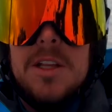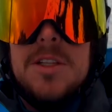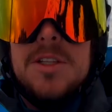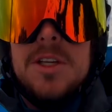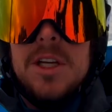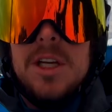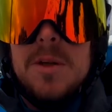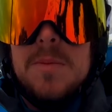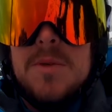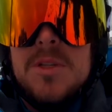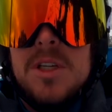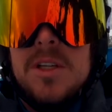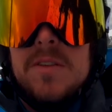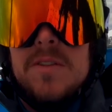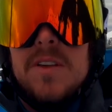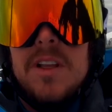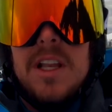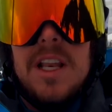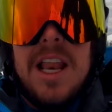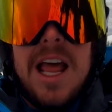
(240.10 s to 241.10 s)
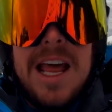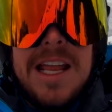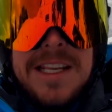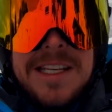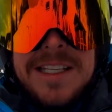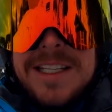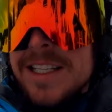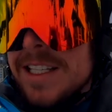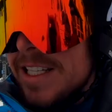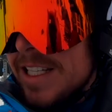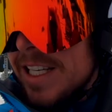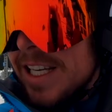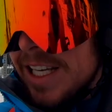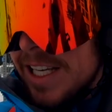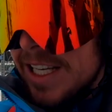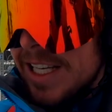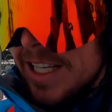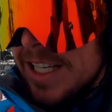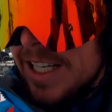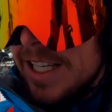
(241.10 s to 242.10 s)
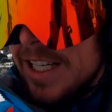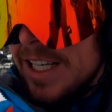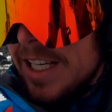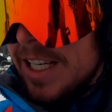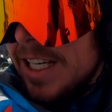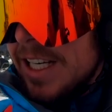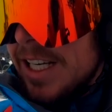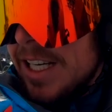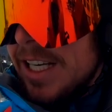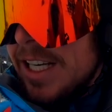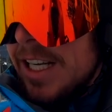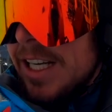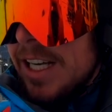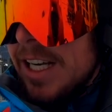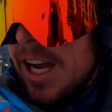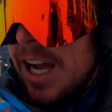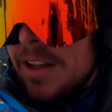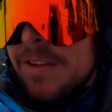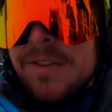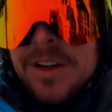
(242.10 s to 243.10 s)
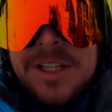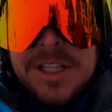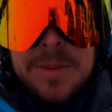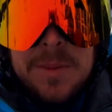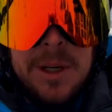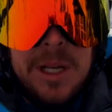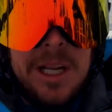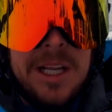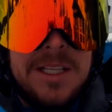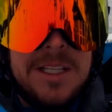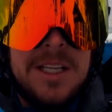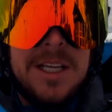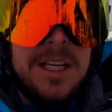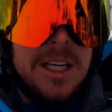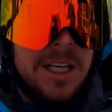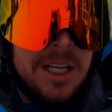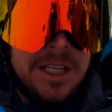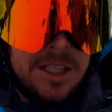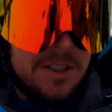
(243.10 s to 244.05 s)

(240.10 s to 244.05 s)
in terms of the lens and visibility,